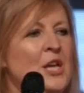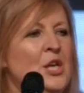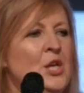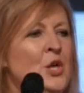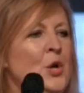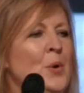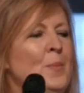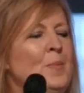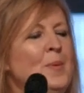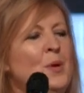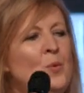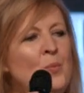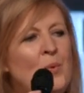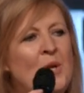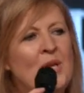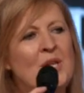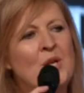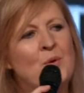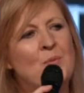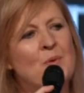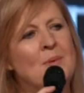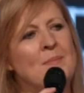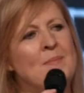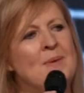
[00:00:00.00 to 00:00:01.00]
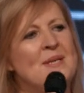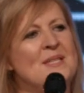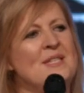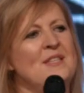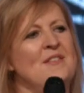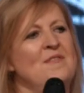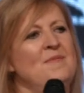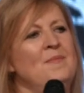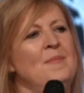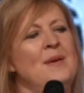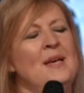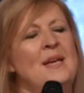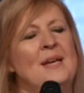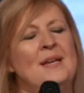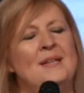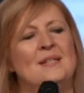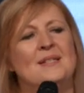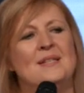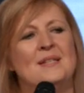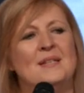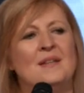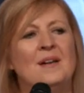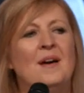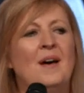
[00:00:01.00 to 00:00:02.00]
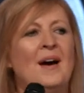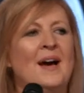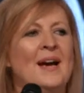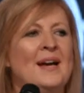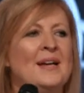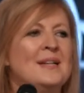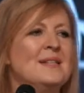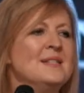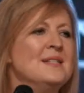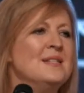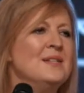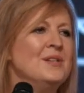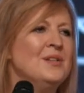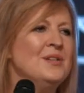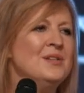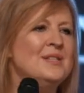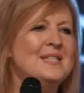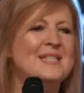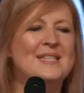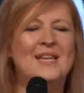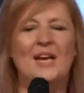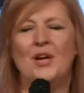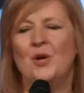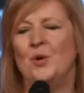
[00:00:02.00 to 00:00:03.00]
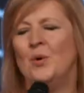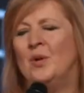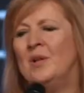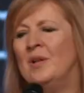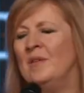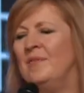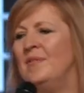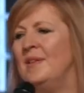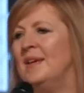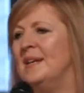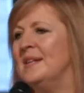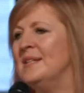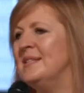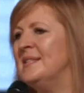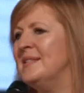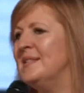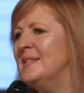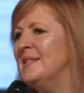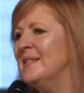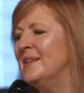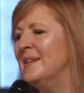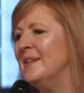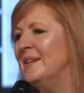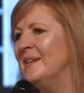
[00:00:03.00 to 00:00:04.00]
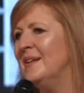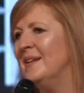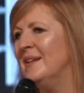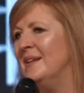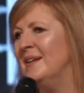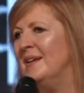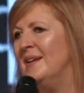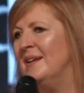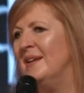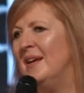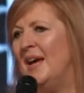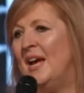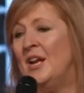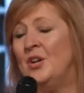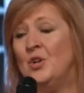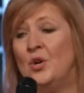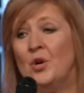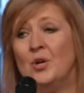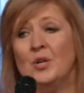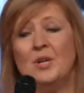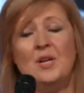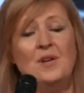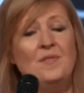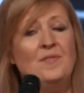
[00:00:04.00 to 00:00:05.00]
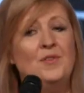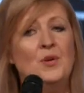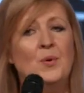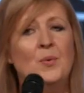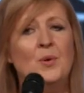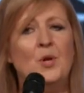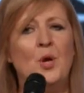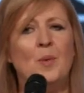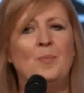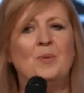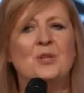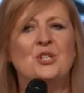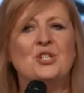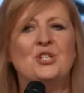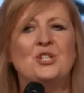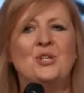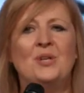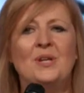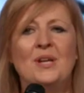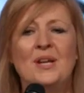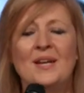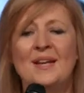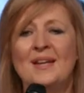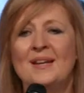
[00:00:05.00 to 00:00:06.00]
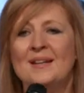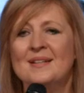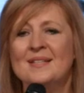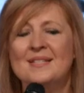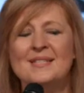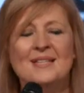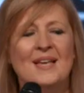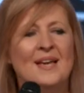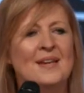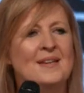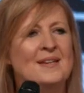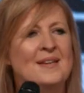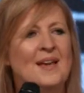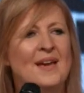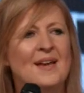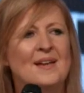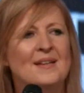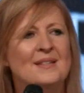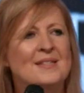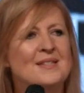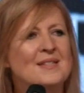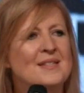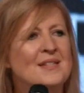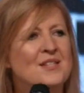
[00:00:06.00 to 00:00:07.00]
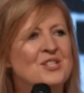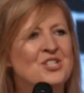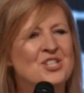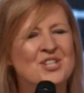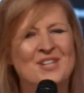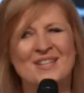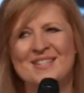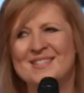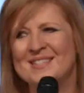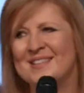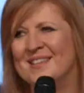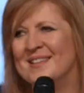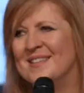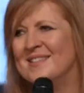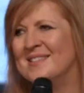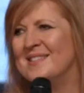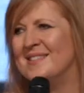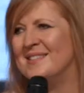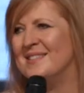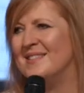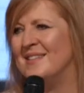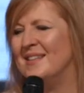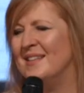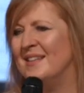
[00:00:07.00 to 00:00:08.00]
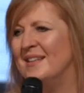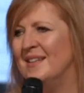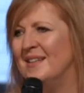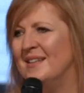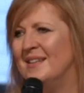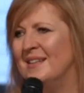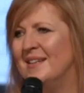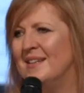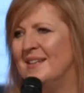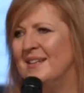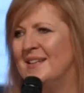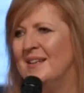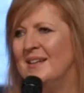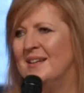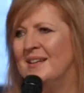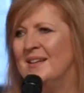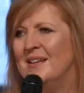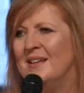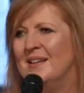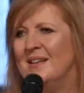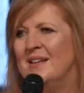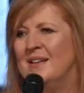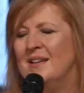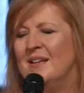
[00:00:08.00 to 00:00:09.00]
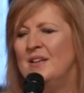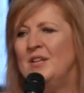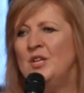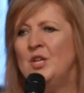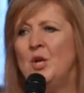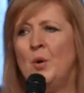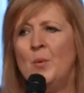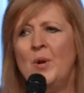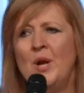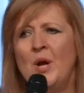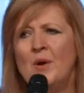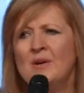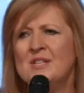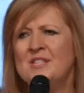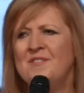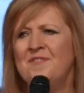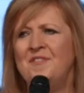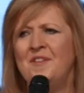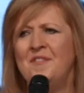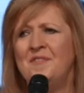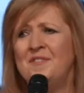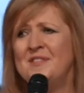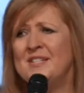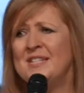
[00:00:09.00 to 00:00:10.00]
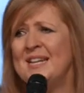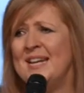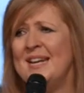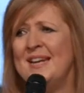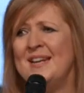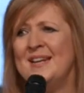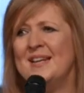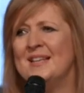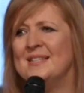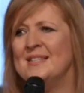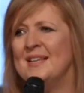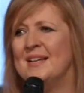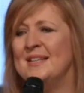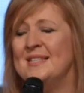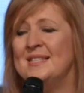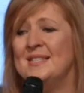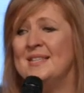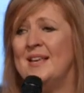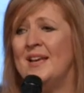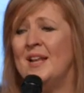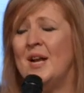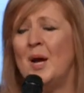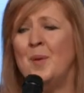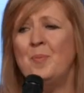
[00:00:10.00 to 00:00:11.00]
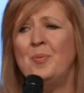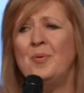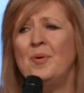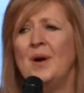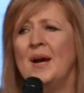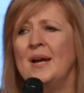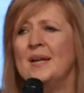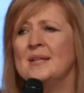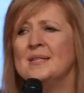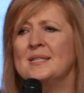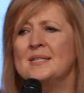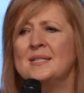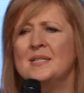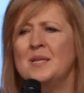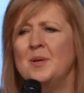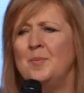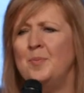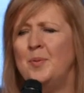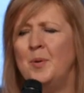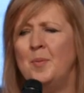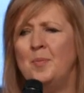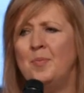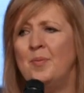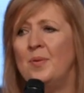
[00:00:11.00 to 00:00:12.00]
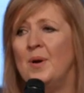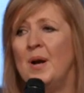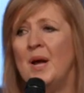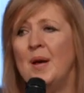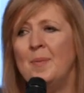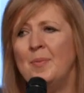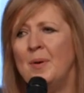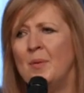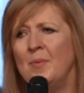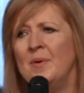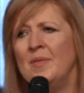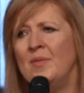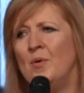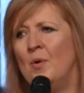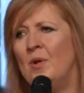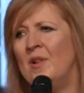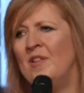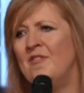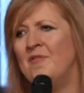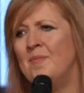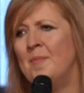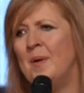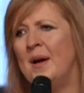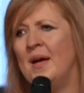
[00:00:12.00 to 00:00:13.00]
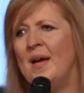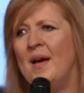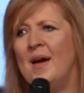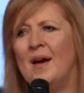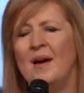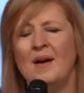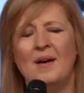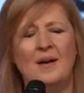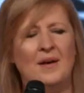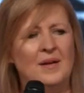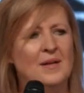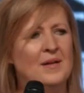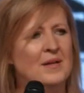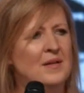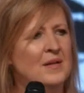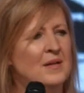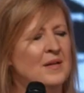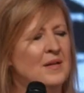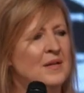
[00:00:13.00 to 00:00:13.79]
you know, it'd be really remiss of me tonight to say all of this and not give you an opportunity to say yes to Jesus. You know, when I was 15, as I said, I prayed a simple prayer, but with all of my heart.